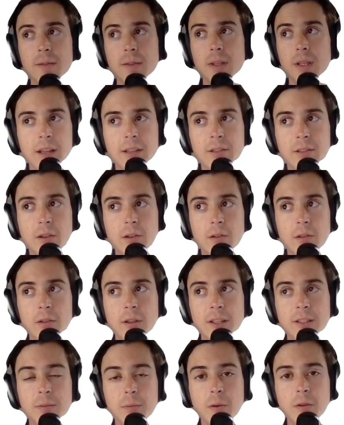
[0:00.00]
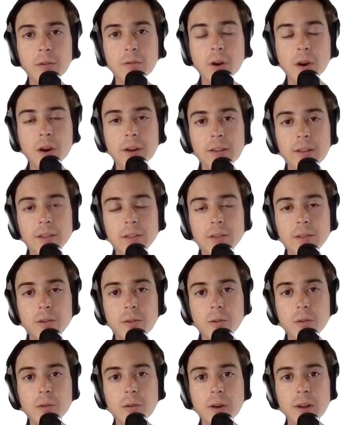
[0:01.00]
Okay, so let's move on
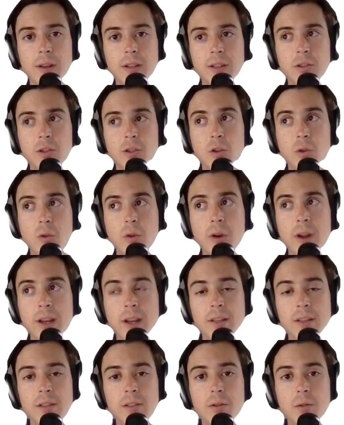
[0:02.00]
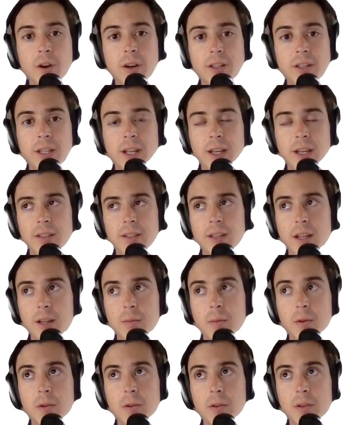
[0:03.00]
to joining to our date
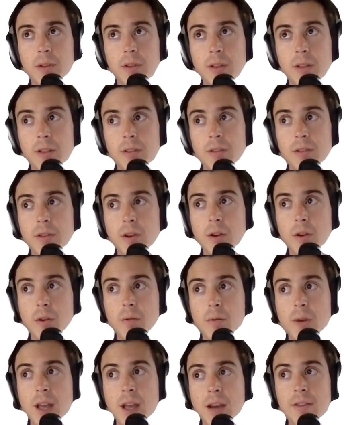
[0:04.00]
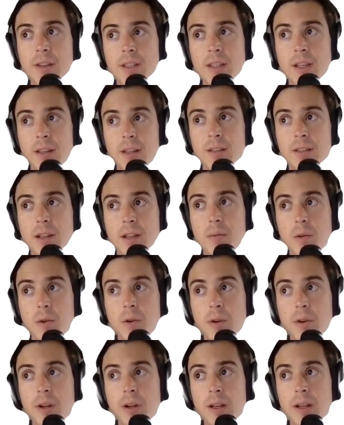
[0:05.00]
table. So we have a date
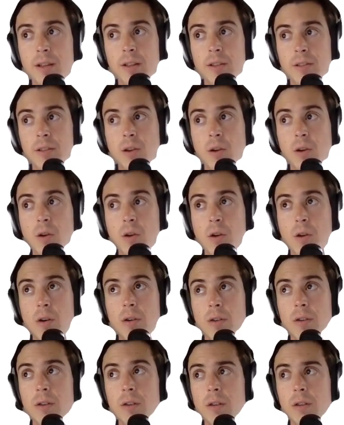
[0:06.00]
table. It is called